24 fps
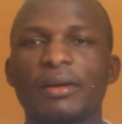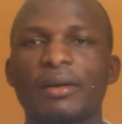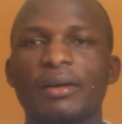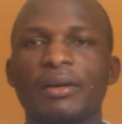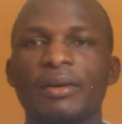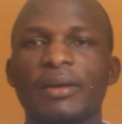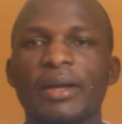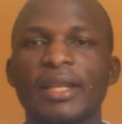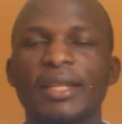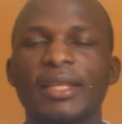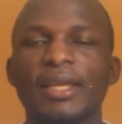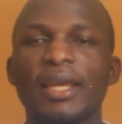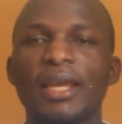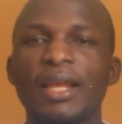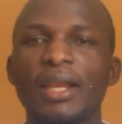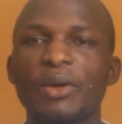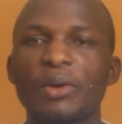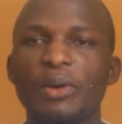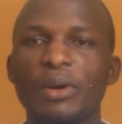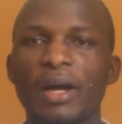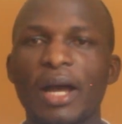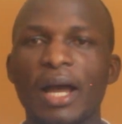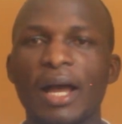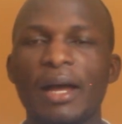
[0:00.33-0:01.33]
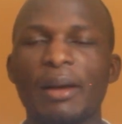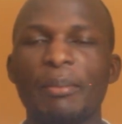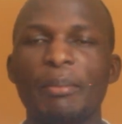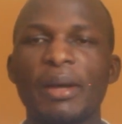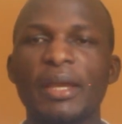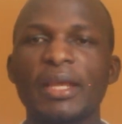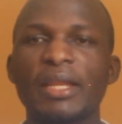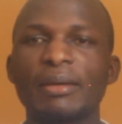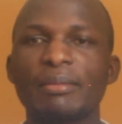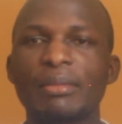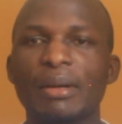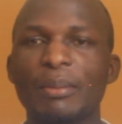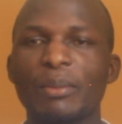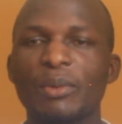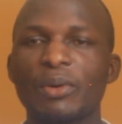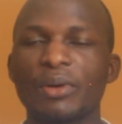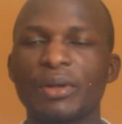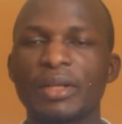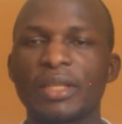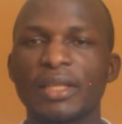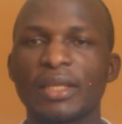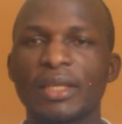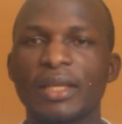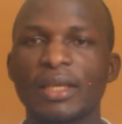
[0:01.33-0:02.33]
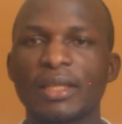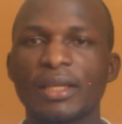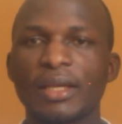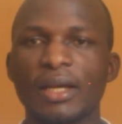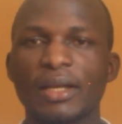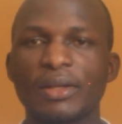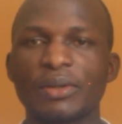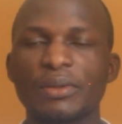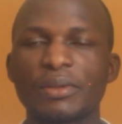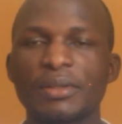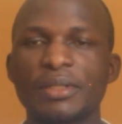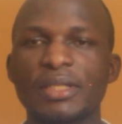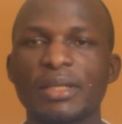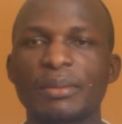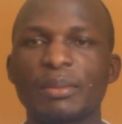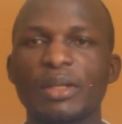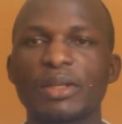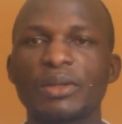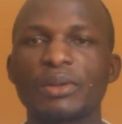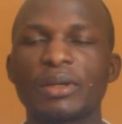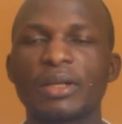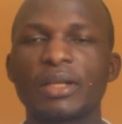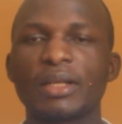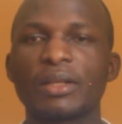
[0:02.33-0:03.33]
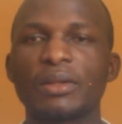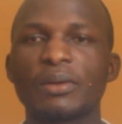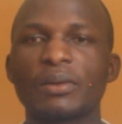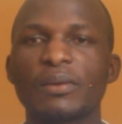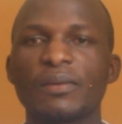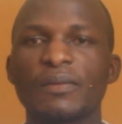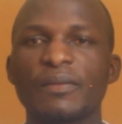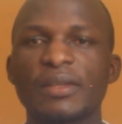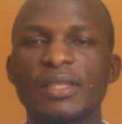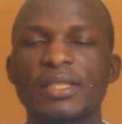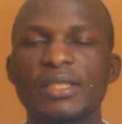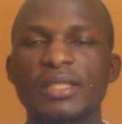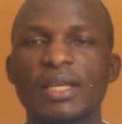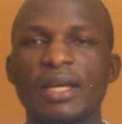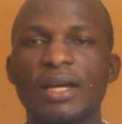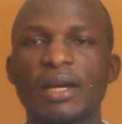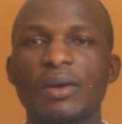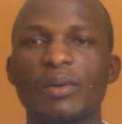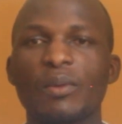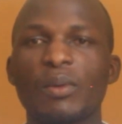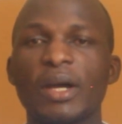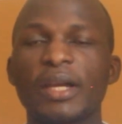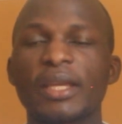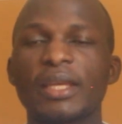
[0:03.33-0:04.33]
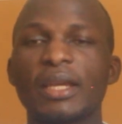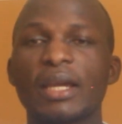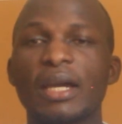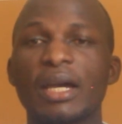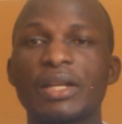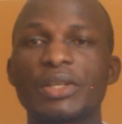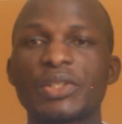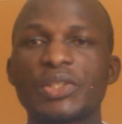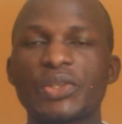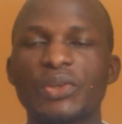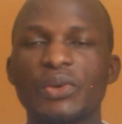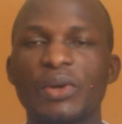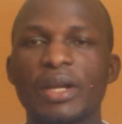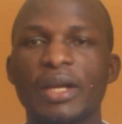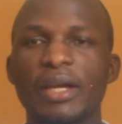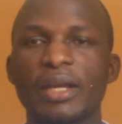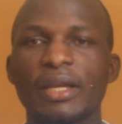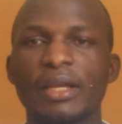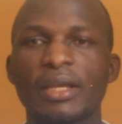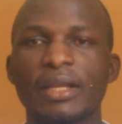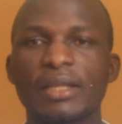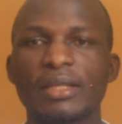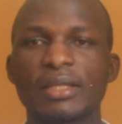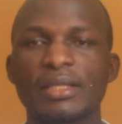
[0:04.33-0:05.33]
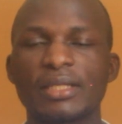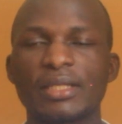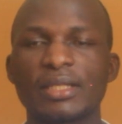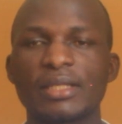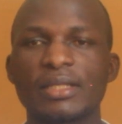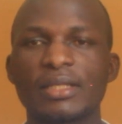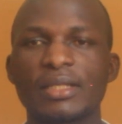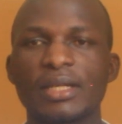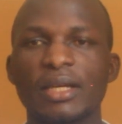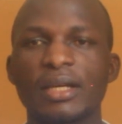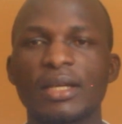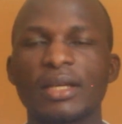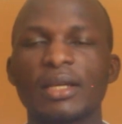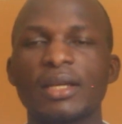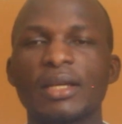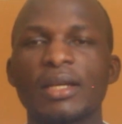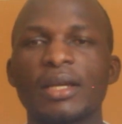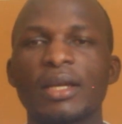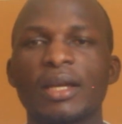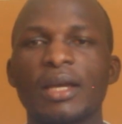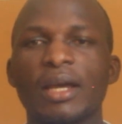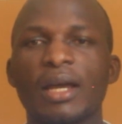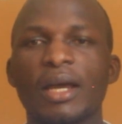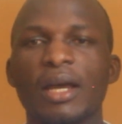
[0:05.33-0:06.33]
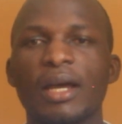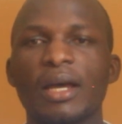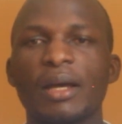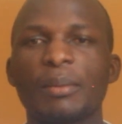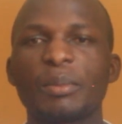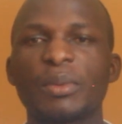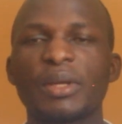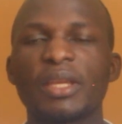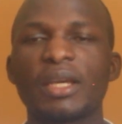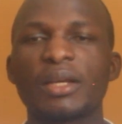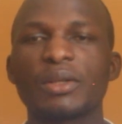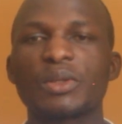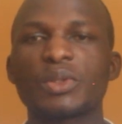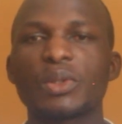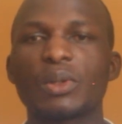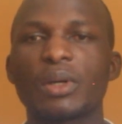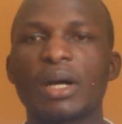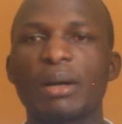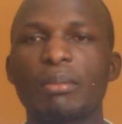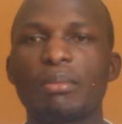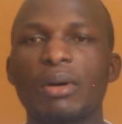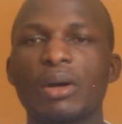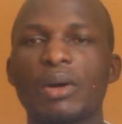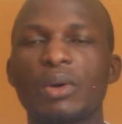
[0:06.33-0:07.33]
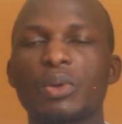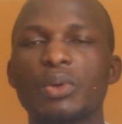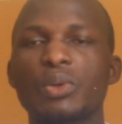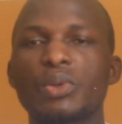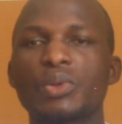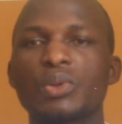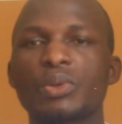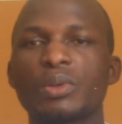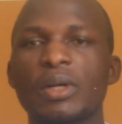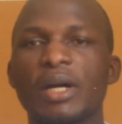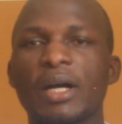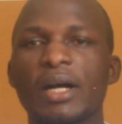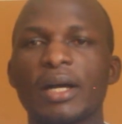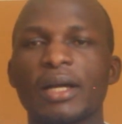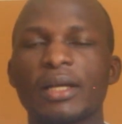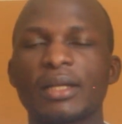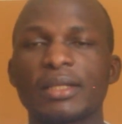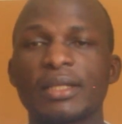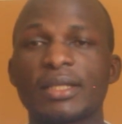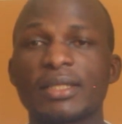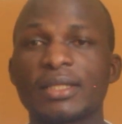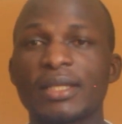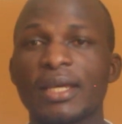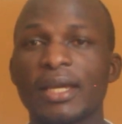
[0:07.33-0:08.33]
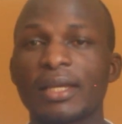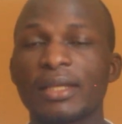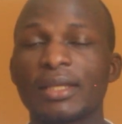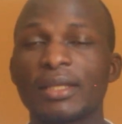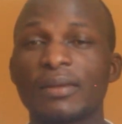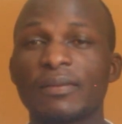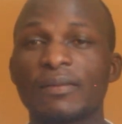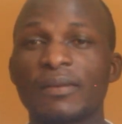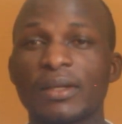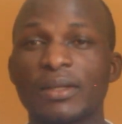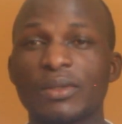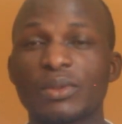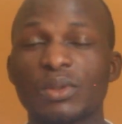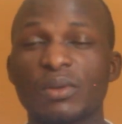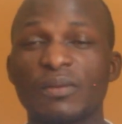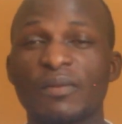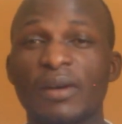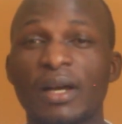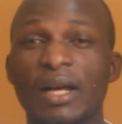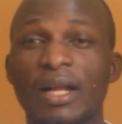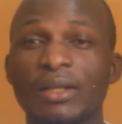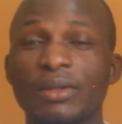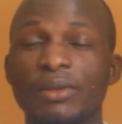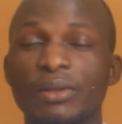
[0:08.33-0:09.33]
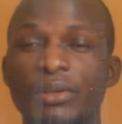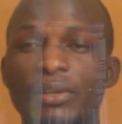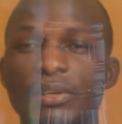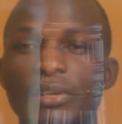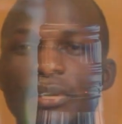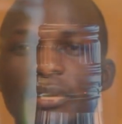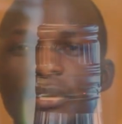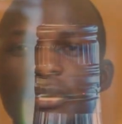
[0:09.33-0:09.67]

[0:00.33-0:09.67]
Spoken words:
All right, hello. My name is Kwadi Higeni Kanot, a medical clinic officer working at Chira Health Center. I'm here to talk about the side effects of alcohol.